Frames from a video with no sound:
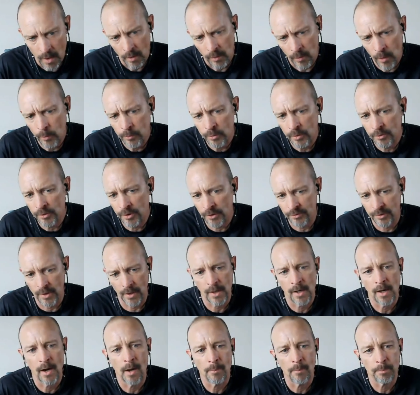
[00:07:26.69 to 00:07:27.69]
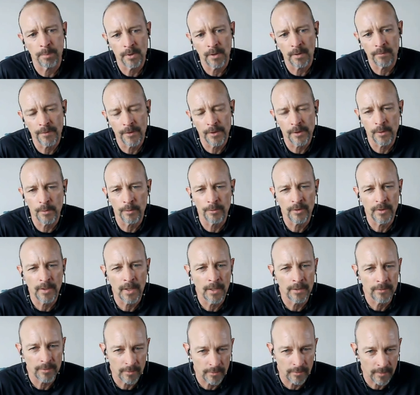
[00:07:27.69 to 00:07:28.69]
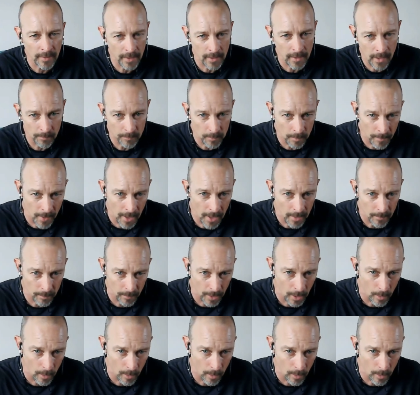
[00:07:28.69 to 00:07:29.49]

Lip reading: Those are just a couple of the use cases that come to mind,